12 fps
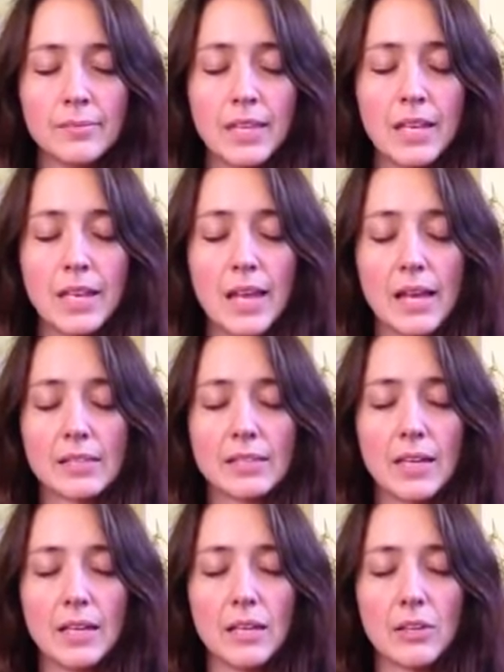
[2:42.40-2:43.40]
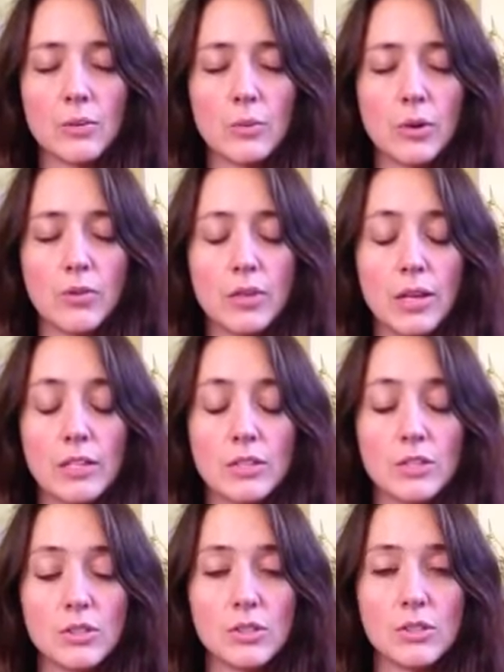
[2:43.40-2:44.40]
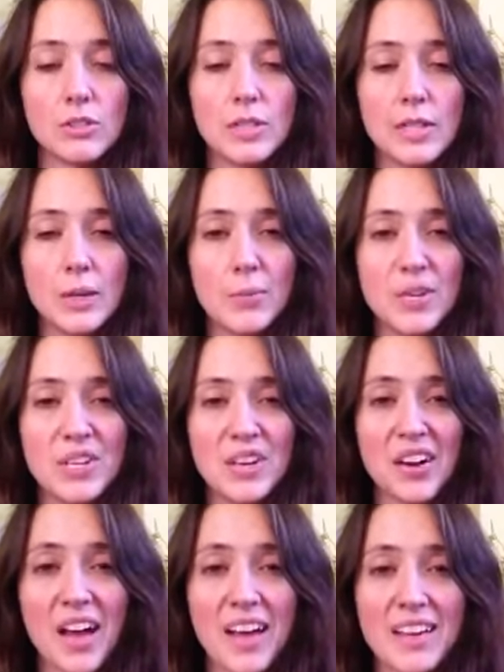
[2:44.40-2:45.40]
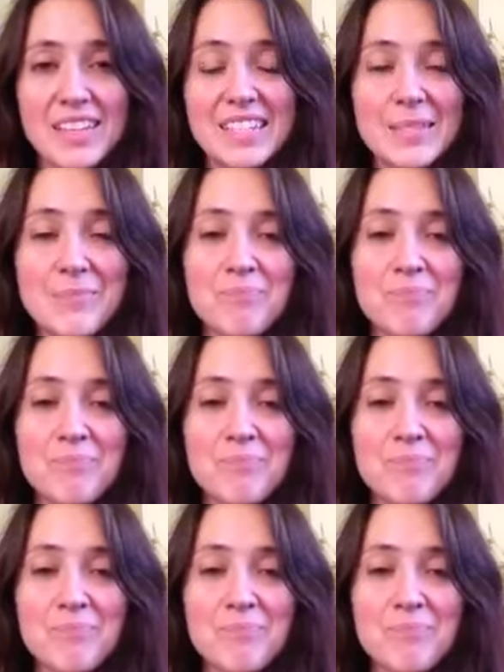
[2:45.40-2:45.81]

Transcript: and exhaling through both nostrils and opening your eyes.